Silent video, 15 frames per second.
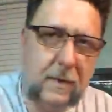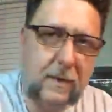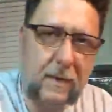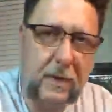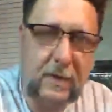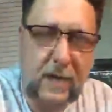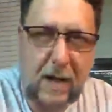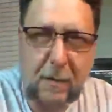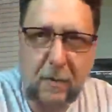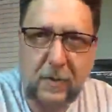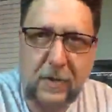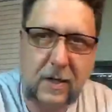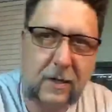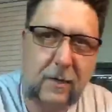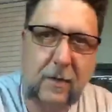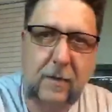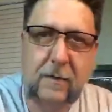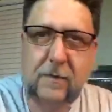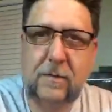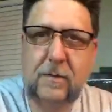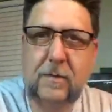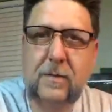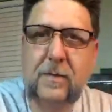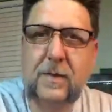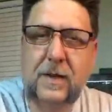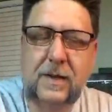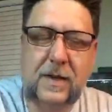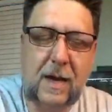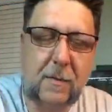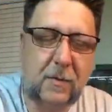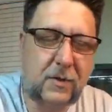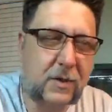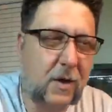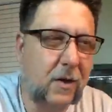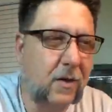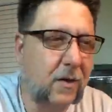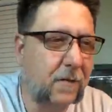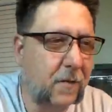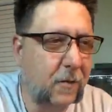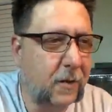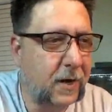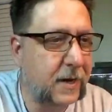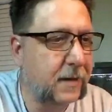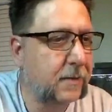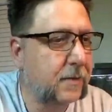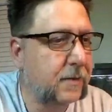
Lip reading: The timer's gone off already.